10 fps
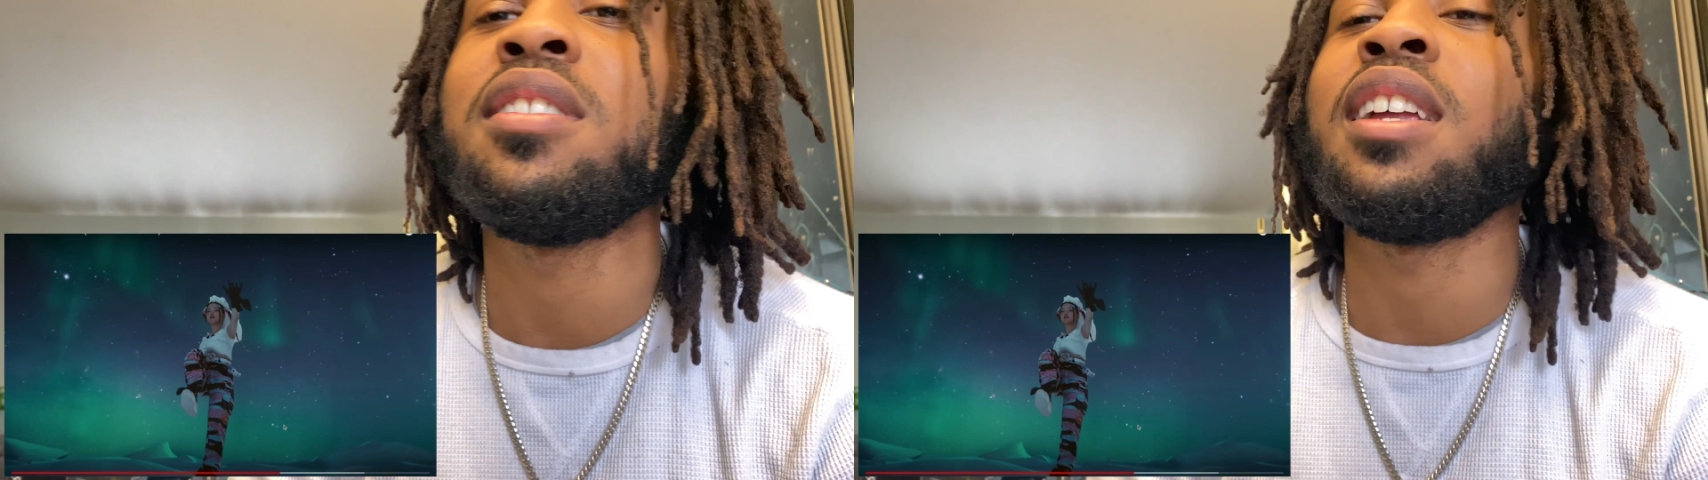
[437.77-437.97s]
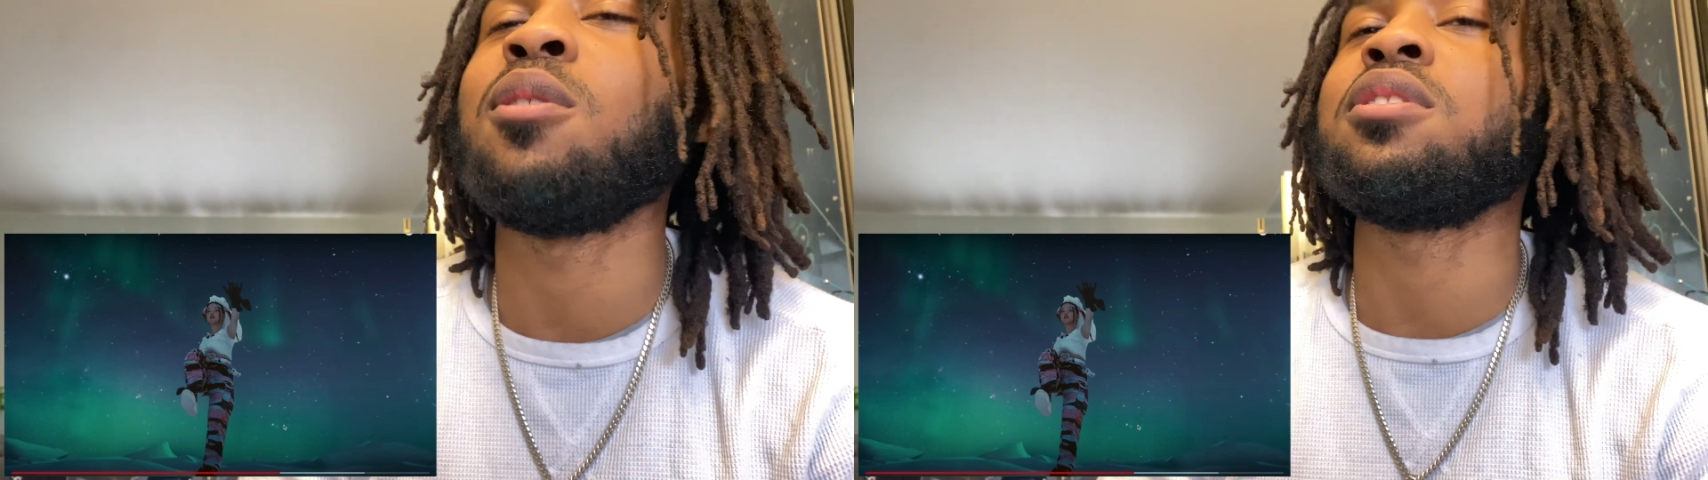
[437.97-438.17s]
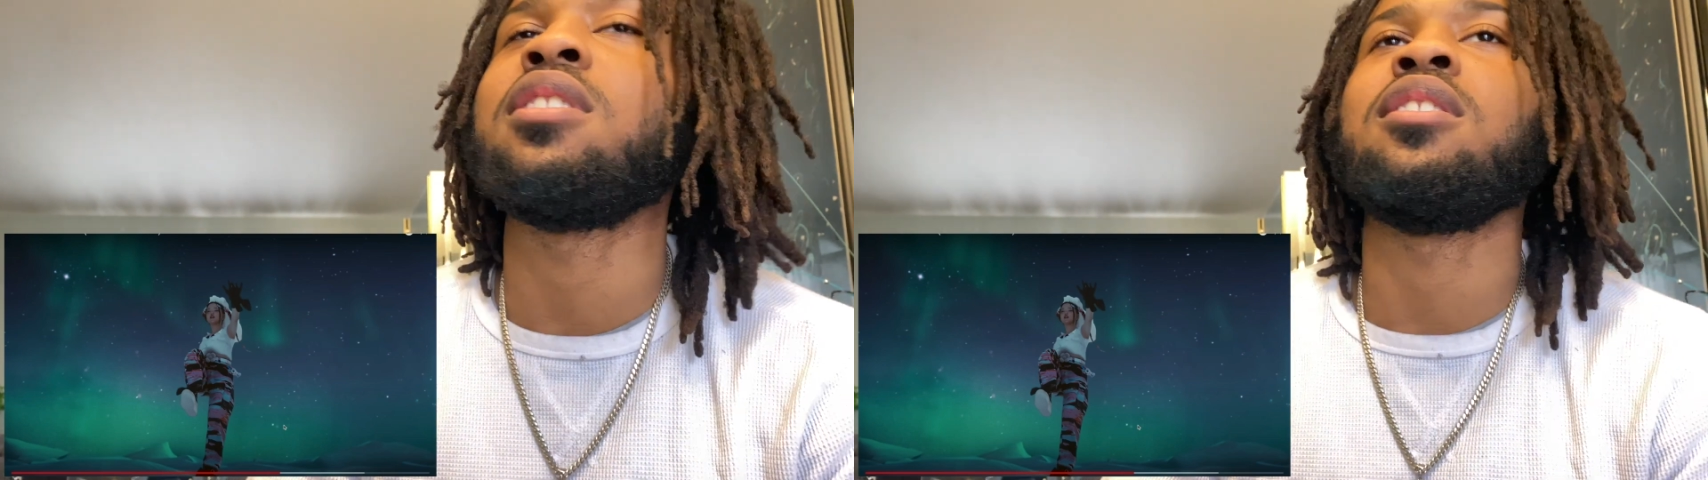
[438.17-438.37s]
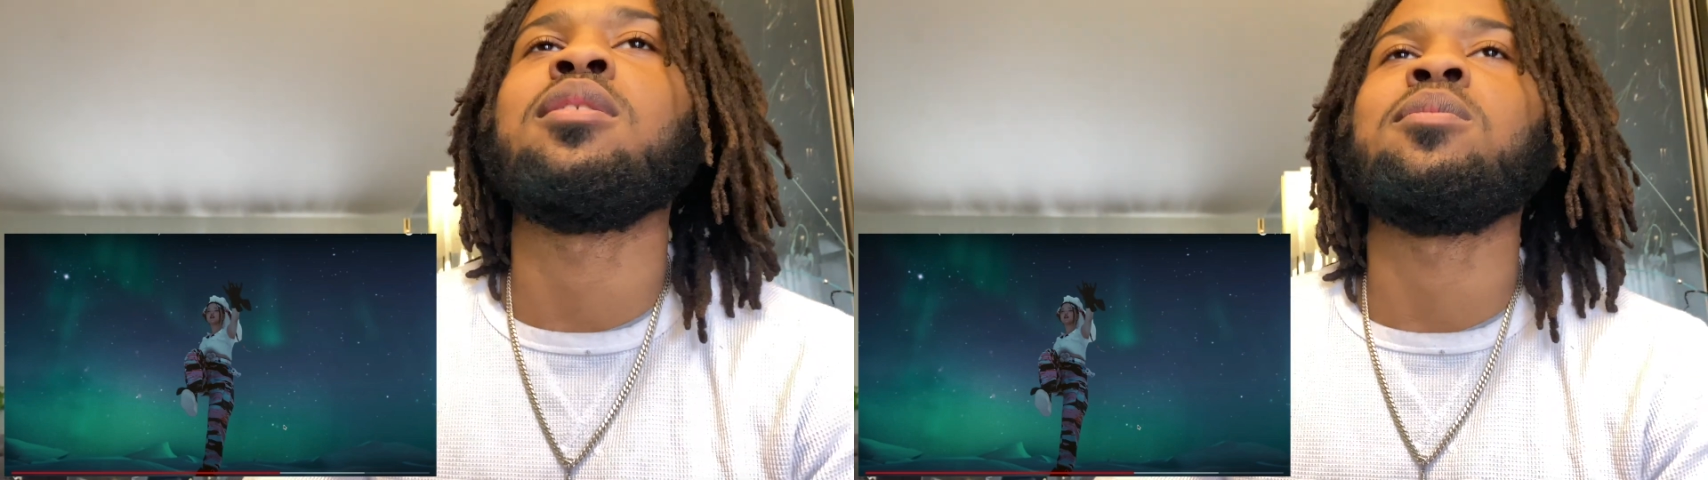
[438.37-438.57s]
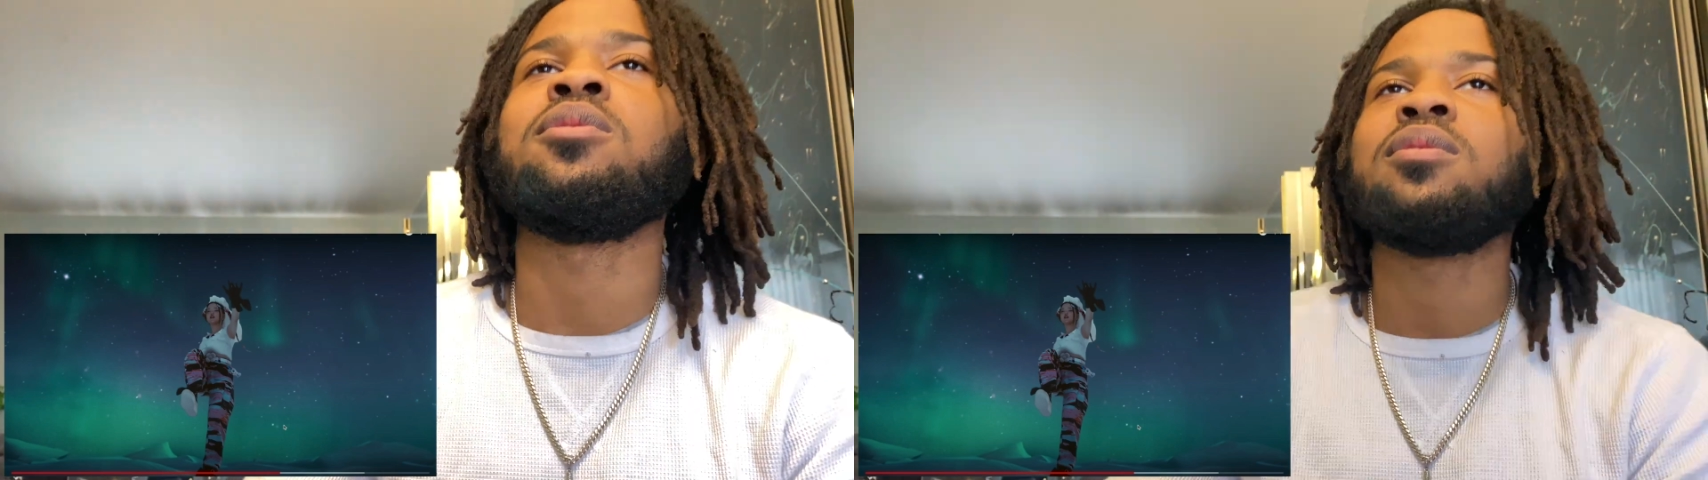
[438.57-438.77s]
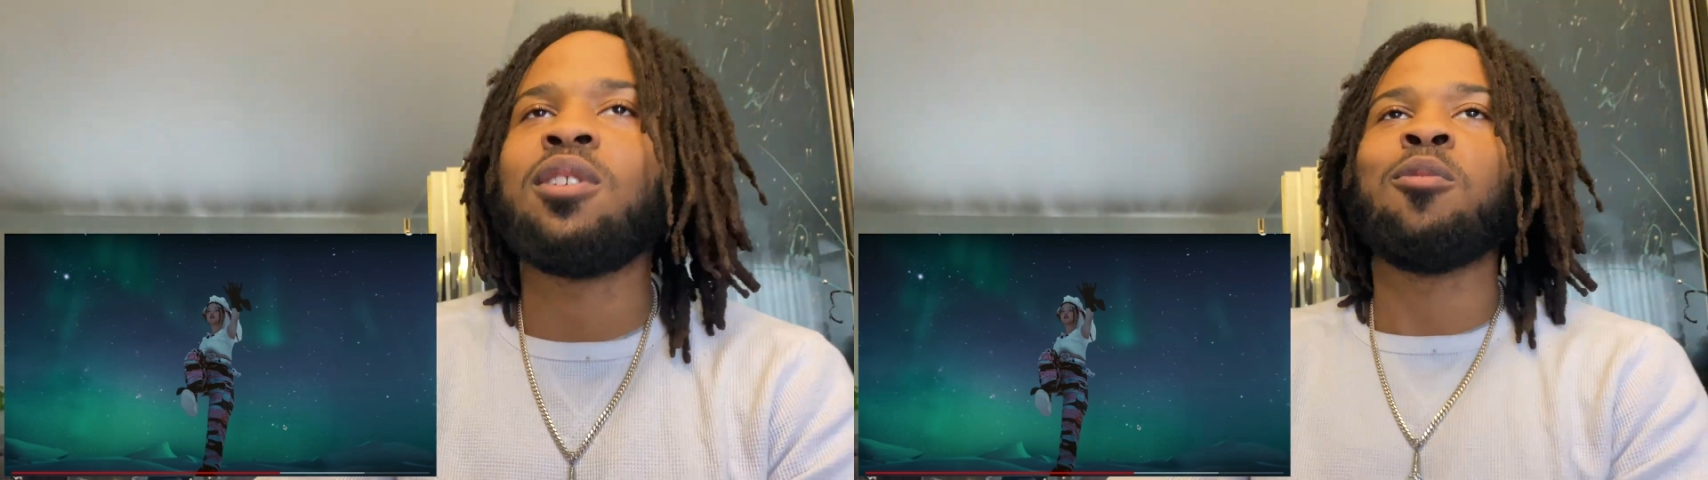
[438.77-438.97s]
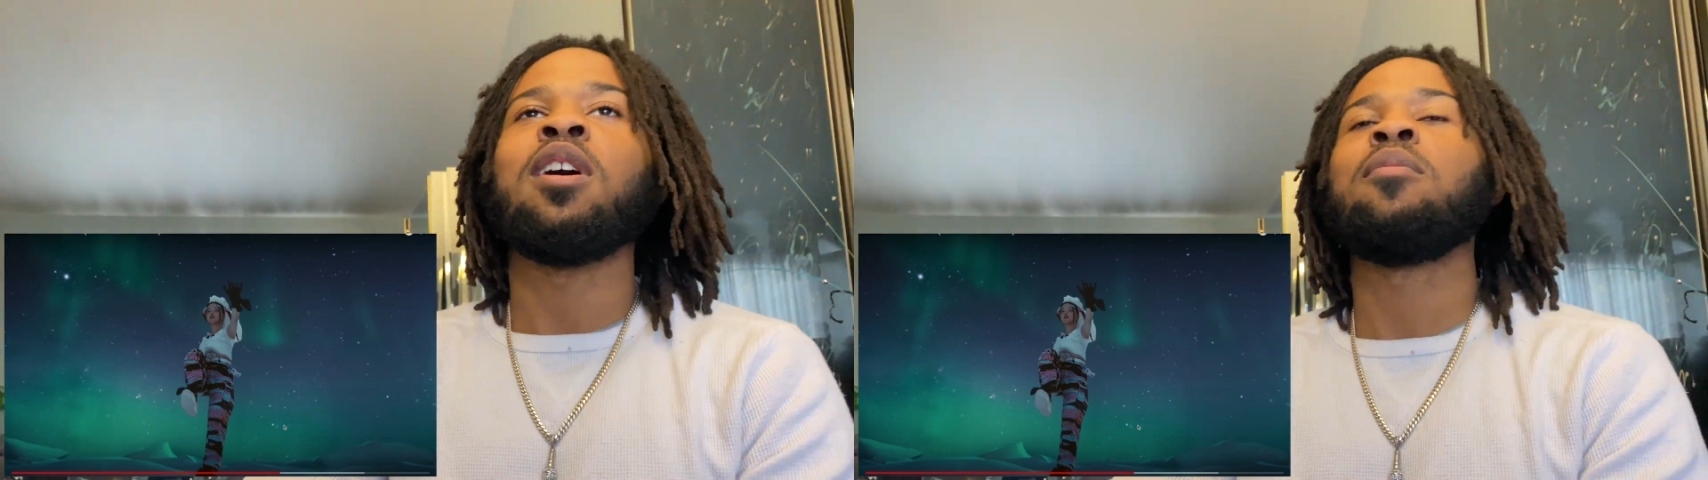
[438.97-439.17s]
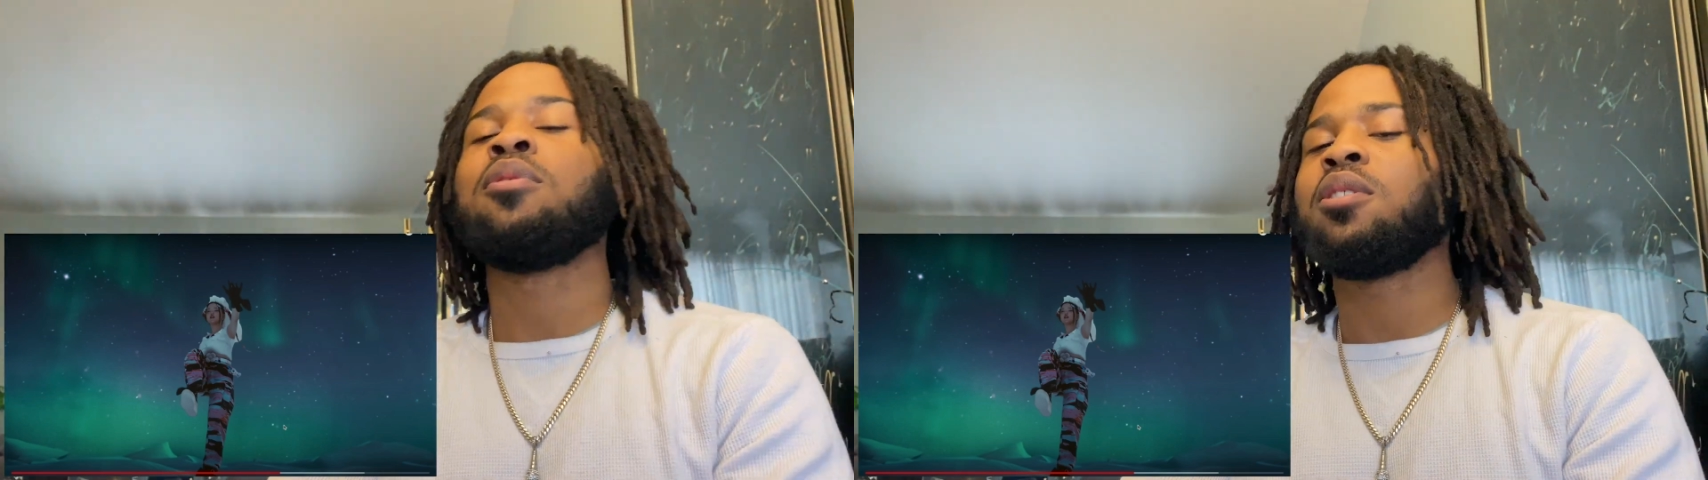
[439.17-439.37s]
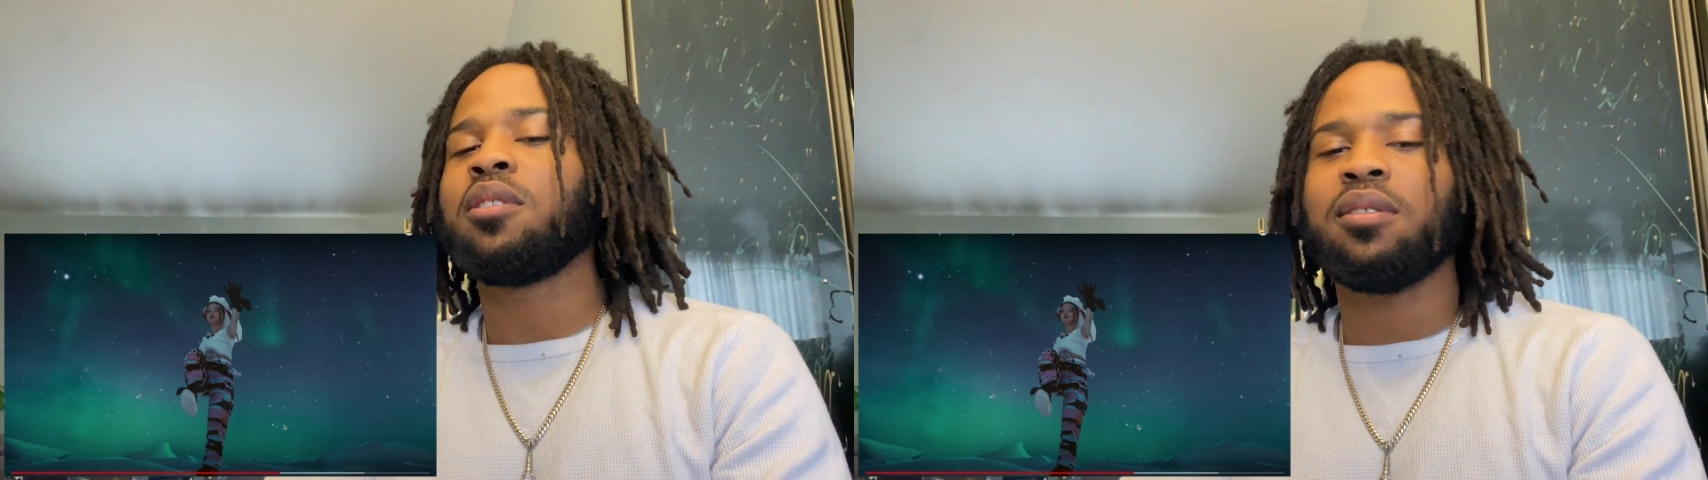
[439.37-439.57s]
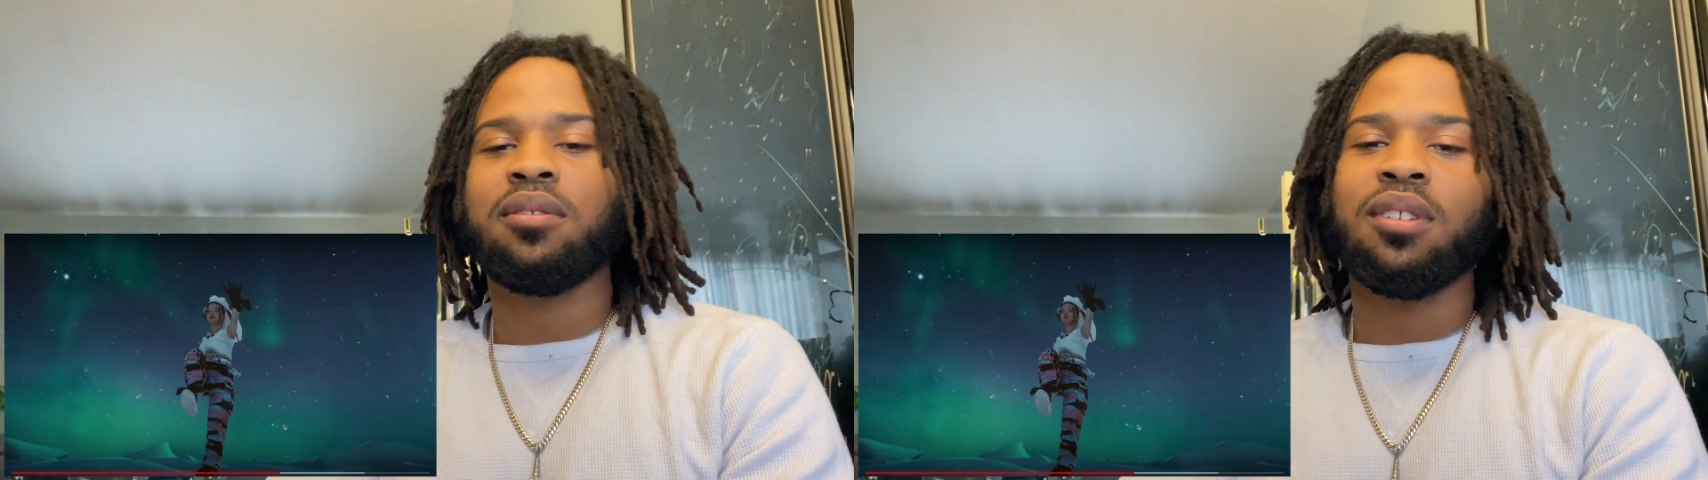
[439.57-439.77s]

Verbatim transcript: That was terrible on my part.